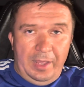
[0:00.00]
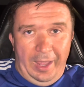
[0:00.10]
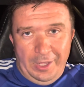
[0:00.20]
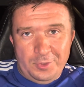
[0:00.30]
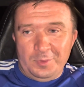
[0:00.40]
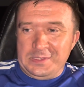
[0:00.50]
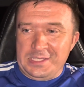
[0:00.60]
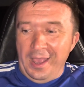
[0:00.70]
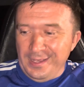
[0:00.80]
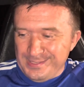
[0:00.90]
anyways,
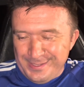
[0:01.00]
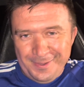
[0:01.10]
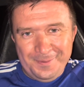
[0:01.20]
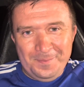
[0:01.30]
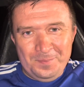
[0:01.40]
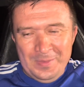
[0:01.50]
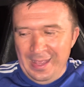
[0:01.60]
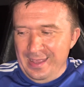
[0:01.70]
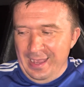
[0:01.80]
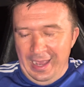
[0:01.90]
guys,
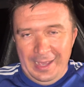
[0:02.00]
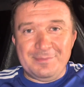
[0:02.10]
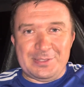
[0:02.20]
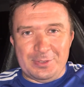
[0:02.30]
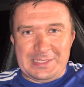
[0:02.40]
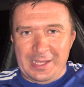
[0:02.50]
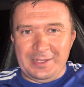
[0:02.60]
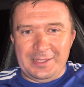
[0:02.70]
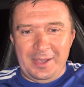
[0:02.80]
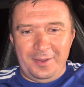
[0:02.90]
I'm so
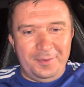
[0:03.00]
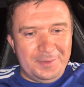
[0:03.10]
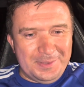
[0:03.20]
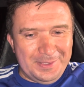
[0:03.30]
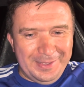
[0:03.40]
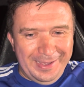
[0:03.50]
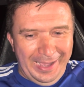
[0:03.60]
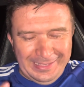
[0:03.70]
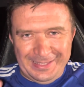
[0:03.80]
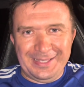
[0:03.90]
excited now.
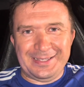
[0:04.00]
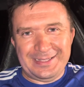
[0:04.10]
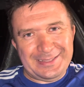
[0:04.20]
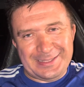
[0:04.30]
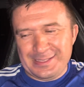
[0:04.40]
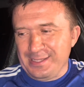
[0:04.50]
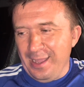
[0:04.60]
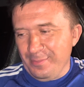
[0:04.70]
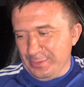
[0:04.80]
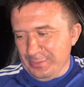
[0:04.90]
I think this is
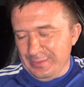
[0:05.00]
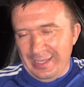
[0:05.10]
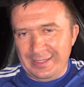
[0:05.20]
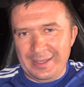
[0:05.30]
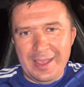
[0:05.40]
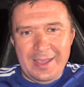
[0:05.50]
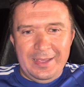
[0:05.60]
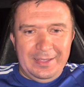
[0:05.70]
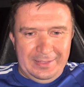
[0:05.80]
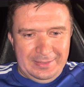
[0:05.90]
time to
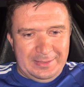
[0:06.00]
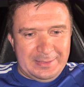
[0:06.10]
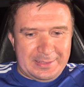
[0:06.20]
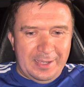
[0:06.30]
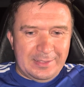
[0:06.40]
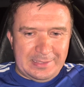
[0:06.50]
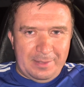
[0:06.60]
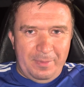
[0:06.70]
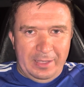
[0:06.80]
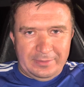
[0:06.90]
discuss
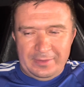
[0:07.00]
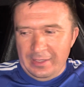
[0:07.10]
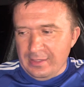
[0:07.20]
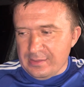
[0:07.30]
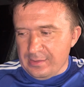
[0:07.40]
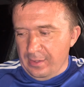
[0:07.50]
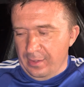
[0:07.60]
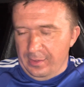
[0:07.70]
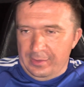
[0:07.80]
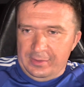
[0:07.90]
some other things.
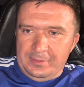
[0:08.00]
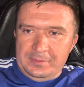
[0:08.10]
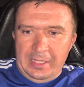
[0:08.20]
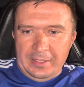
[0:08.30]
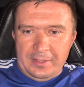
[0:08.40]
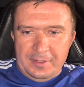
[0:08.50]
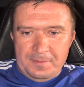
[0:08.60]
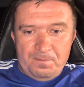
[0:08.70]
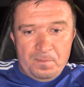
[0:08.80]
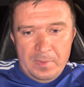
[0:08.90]
I
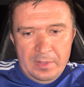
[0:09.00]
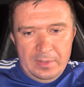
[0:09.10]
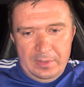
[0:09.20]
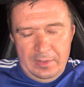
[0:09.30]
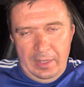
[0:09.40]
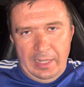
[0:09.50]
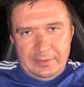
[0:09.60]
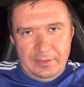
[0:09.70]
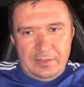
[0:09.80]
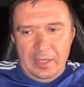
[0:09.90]

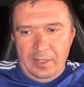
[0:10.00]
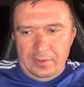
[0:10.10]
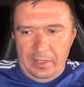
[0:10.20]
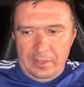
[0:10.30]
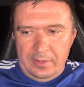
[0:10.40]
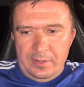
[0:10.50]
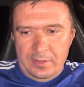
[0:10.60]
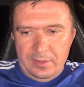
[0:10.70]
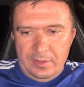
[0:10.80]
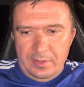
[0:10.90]
did get
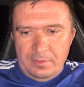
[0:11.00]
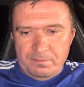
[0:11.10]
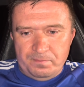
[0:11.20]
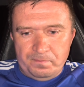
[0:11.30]
kind